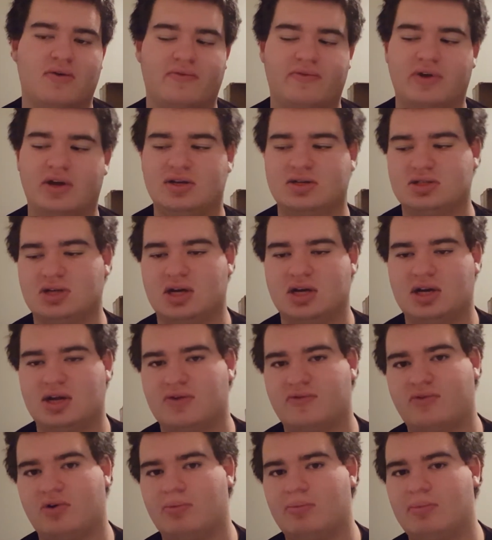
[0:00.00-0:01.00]
bigger
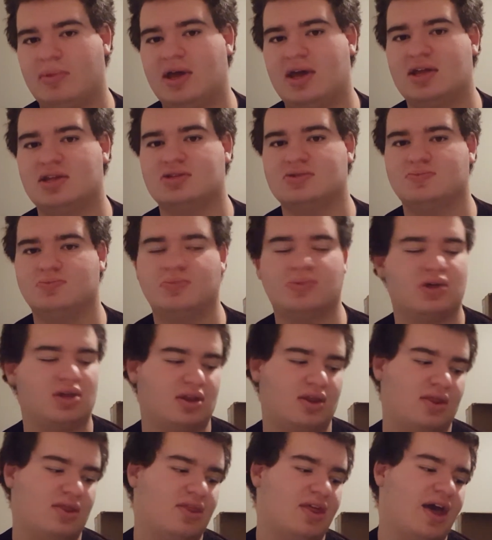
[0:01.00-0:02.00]
fish on different baits.
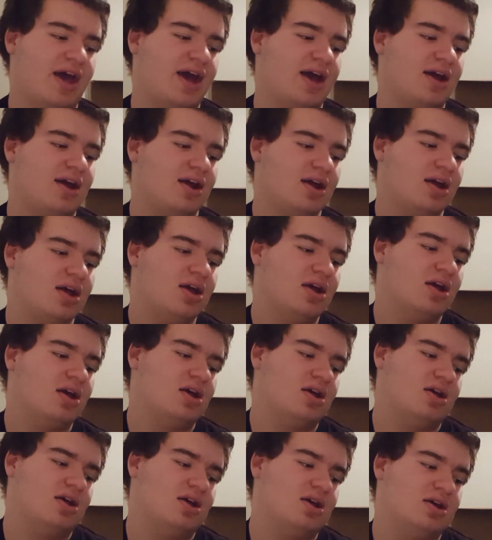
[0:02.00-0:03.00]
But
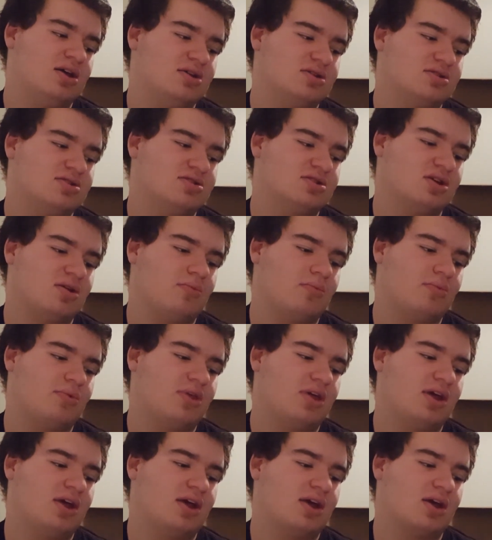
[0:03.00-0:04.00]
that is
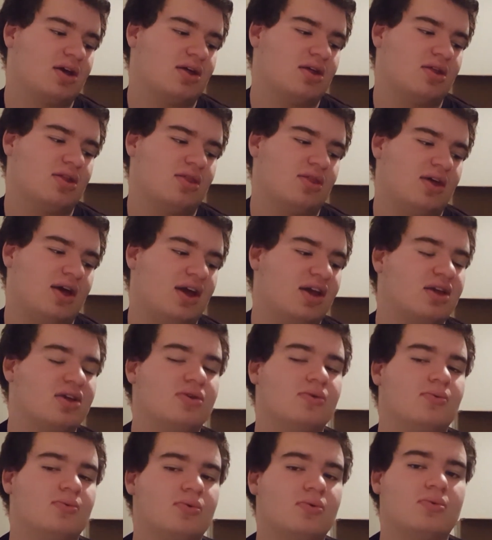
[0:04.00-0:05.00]
something
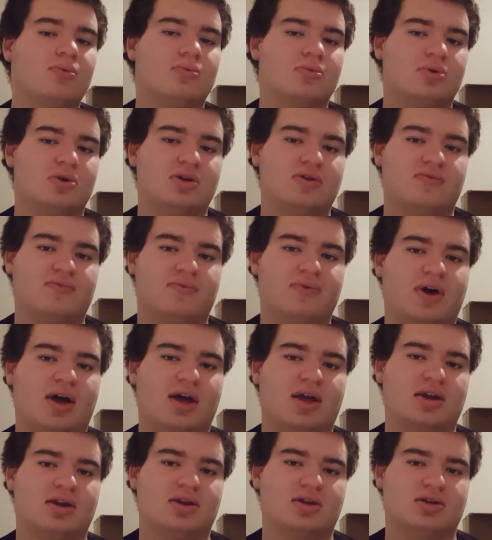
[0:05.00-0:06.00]
that you
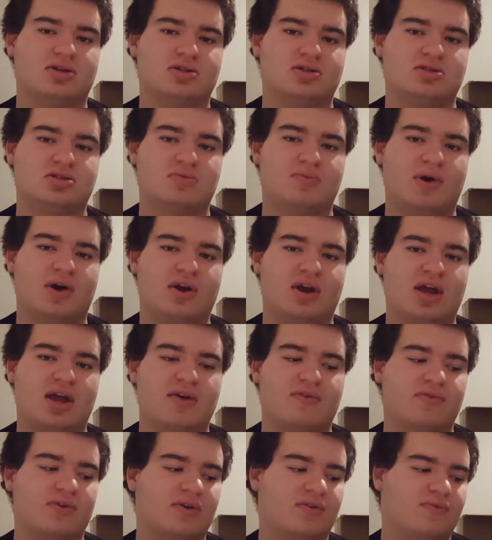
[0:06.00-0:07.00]
can find in just
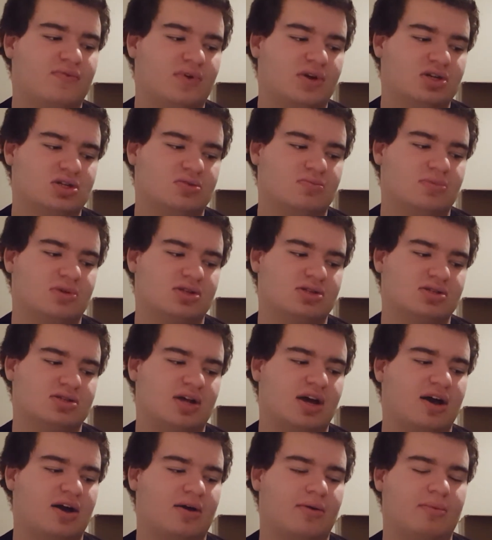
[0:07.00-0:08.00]
about every
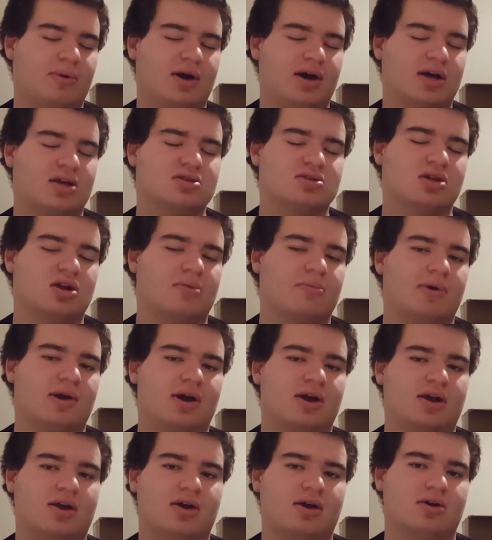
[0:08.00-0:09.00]
fisherman's tackle
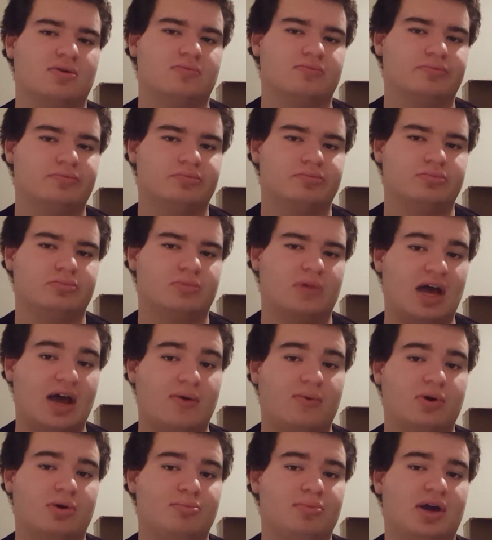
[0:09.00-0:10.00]
box in America,
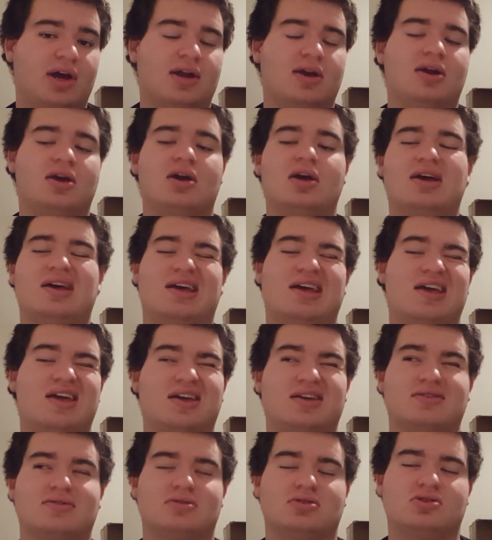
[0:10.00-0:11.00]
I would bet.
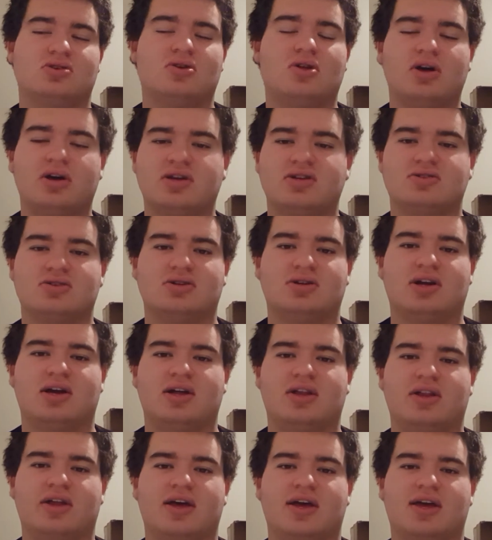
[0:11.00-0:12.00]
So long
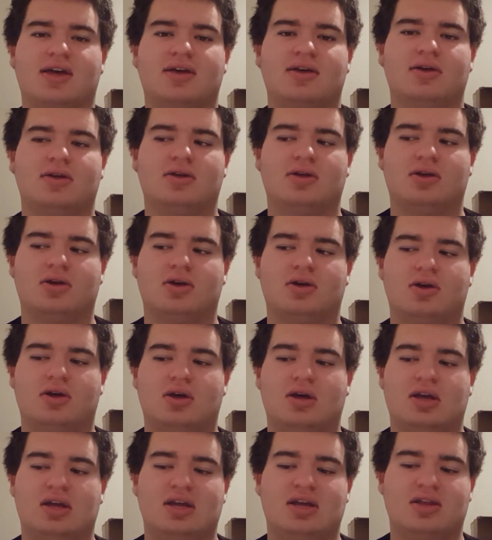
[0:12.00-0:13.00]
as they're not like
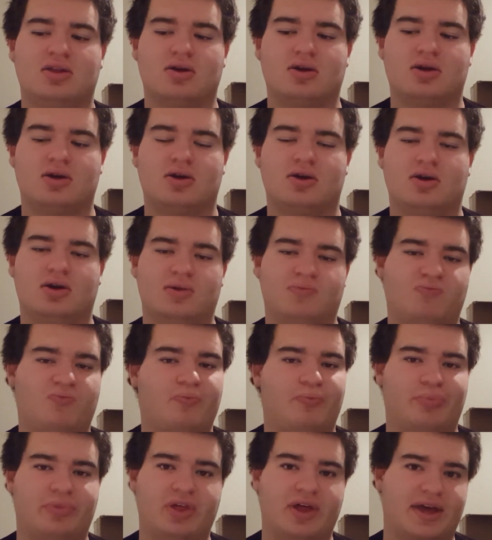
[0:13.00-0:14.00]
either
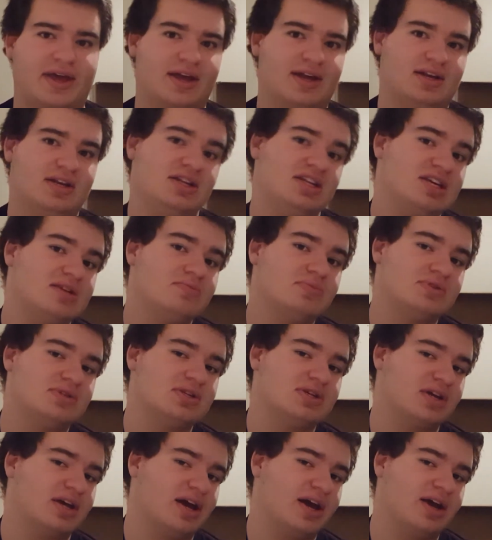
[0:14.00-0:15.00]
a
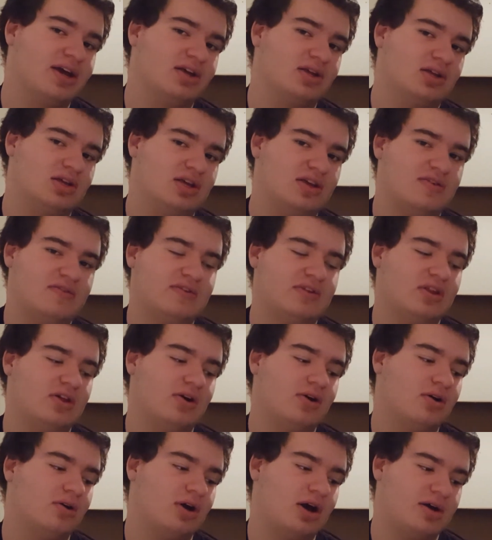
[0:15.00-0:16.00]
deep sea guy,
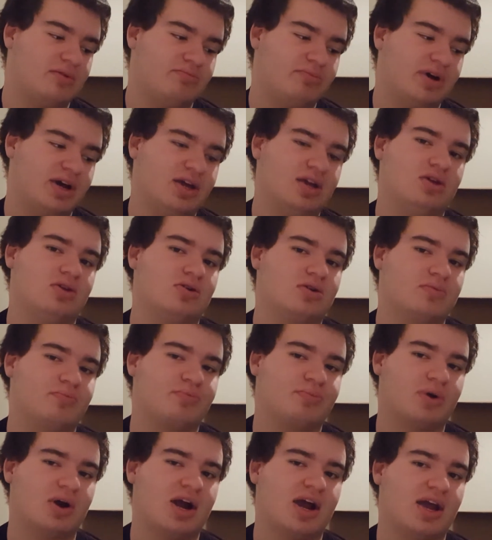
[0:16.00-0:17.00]
even though I
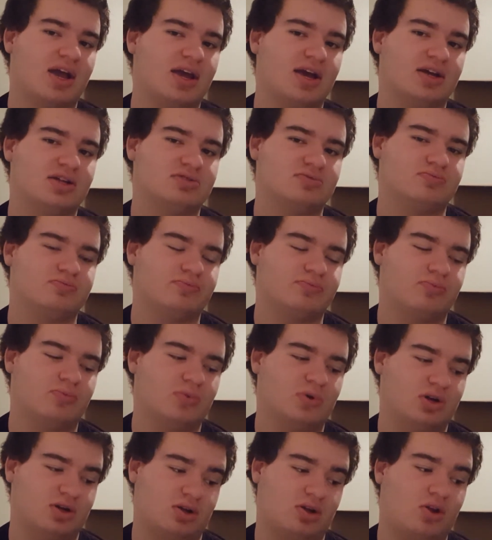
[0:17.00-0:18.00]
bet you could probably catch
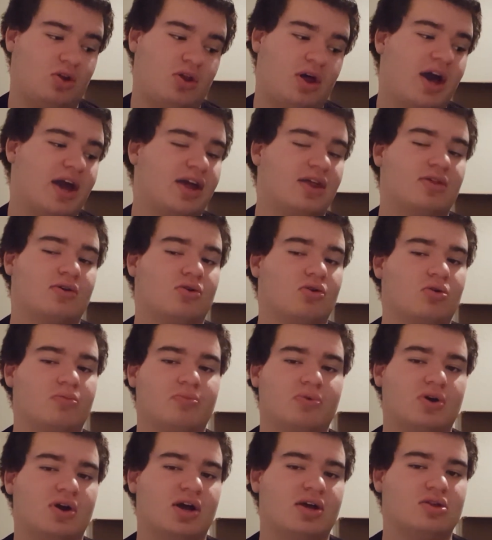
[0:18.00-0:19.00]
a
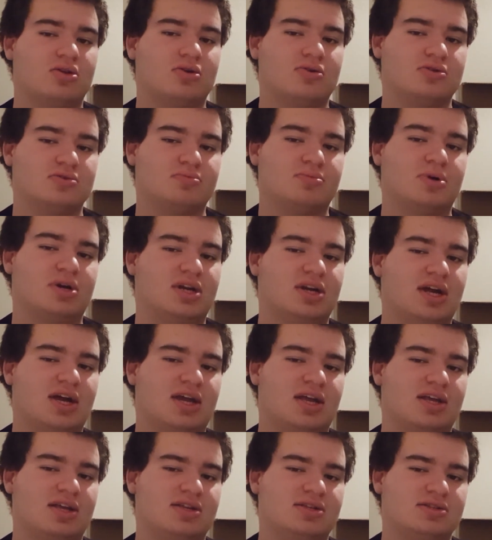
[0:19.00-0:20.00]
Goliath grouper on those
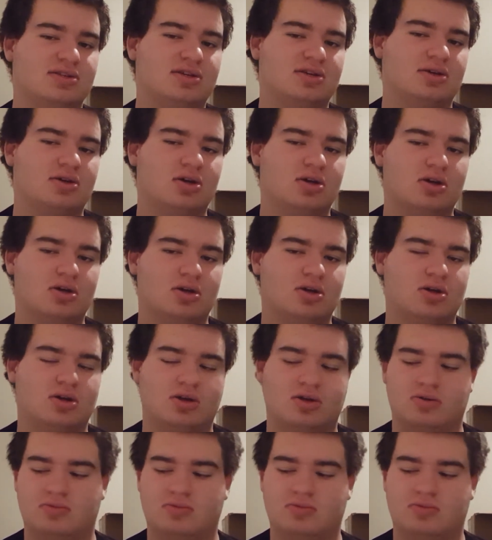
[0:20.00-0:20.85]
pretty dang easy.